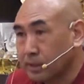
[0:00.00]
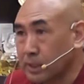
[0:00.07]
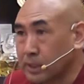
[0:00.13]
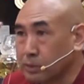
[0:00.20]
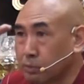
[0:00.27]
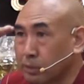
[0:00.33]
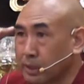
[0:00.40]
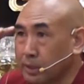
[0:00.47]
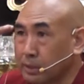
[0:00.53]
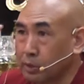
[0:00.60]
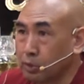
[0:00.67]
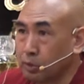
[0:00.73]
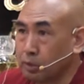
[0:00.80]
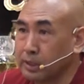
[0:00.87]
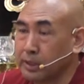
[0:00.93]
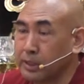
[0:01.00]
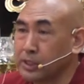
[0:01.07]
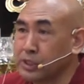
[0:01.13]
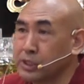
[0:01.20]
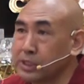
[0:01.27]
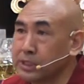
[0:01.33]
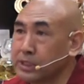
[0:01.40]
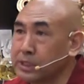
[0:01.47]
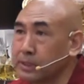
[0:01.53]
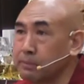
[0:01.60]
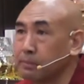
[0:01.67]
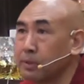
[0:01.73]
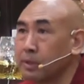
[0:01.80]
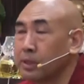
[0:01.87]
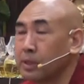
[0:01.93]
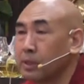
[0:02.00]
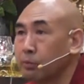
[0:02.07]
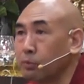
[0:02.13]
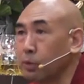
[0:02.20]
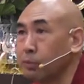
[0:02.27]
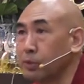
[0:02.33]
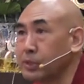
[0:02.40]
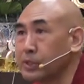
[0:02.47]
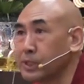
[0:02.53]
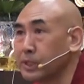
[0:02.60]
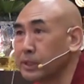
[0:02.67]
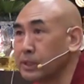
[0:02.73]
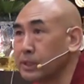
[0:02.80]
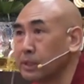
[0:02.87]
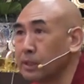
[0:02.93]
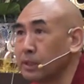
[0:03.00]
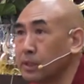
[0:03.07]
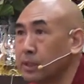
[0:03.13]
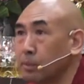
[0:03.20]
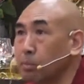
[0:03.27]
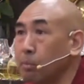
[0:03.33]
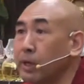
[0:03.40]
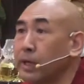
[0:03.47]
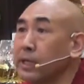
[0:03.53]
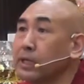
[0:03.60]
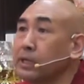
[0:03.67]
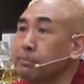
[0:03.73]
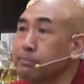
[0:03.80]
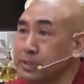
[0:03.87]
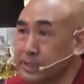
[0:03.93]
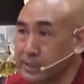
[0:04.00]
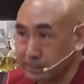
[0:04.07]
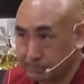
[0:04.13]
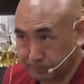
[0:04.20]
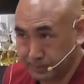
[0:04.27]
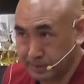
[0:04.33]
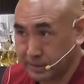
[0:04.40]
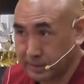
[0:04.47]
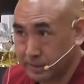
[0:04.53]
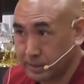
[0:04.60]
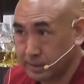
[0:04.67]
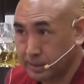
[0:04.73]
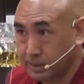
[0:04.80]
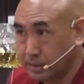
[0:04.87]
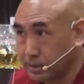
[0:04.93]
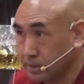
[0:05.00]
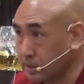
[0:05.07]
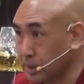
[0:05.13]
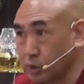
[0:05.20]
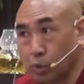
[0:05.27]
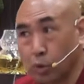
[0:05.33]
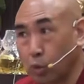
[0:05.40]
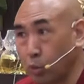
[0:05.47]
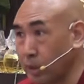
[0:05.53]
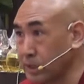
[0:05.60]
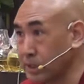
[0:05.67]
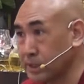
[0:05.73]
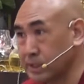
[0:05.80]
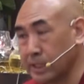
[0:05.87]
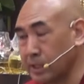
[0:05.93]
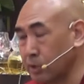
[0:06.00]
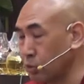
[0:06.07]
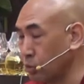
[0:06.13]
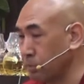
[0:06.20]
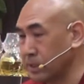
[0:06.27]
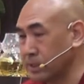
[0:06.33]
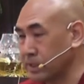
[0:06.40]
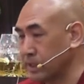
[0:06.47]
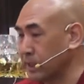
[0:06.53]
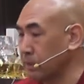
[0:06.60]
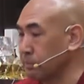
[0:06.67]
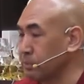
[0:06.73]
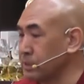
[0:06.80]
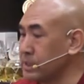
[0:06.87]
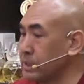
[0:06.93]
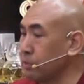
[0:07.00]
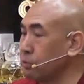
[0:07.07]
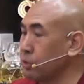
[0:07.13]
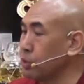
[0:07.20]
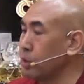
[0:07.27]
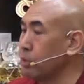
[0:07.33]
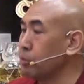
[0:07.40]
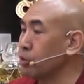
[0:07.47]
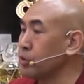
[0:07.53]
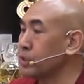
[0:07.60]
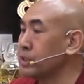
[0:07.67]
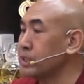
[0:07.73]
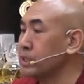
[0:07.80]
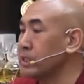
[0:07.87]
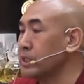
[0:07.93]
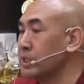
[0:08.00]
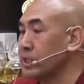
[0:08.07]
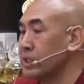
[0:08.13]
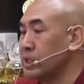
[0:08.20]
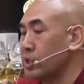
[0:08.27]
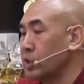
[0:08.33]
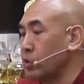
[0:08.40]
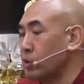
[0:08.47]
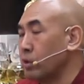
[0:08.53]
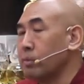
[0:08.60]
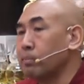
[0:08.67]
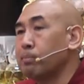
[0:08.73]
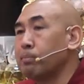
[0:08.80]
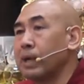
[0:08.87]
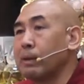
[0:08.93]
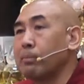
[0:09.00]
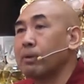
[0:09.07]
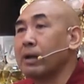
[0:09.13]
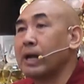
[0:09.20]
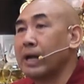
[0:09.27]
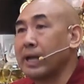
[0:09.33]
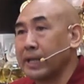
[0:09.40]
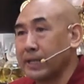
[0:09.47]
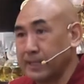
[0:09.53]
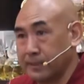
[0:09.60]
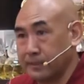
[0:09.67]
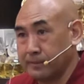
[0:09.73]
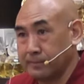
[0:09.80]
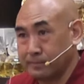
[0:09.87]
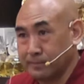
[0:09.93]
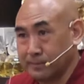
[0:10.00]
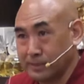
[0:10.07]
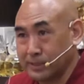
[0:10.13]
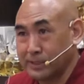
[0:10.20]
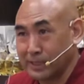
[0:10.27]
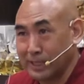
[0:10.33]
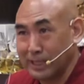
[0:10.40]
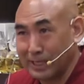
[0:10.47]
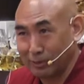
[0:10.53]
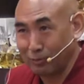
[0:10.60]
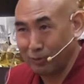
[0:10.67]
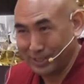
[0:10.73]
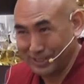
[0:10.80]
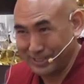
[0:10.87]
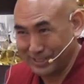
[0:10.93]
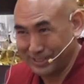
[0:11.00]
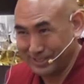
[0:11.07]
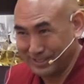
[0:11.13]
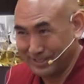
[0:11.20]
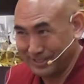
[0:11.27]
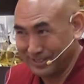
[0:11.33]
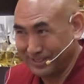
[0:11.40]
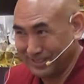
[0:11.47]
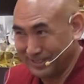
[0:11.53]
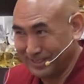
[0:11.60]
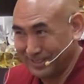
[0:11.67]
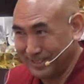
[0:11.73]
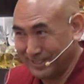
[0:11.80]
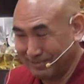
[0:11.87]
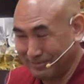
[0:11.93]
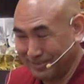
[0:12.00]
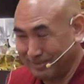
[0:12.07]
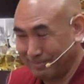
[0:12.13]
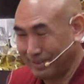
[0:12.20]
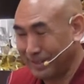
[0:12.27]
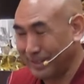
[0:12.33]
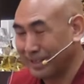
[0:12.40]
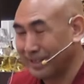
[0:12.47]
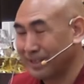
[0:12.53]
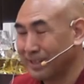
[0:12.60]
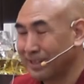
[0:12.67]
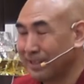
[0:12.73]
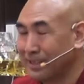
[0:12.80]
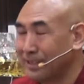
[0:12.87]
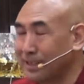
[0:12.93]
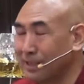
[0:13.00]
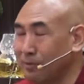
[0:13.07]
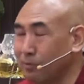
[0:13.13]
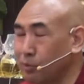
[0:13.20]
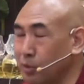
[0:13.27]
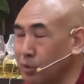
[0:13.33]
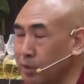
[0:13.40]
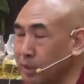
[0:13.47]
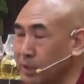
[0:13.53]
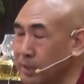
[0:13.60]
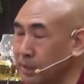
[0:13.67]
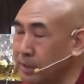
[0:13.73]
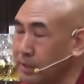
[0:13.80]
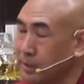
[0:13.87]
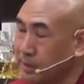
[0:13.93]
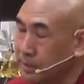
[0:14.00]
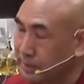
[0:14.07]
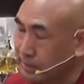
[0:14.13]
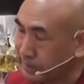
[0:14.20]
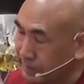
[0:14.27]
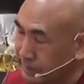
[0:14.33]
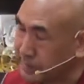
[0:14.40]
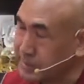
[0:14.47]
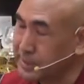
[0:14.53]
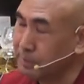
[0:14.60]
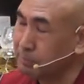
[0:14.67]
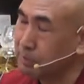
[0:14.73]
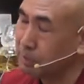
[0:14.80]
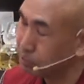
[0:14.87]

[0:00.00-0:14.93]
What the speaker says: That's why, you know, in the ancient time, when we take the Mahayana precept, there's no watch, say, you must take the precept when you're able to see your plumb line. This is like watch, right, plumb line. Therefore, that time,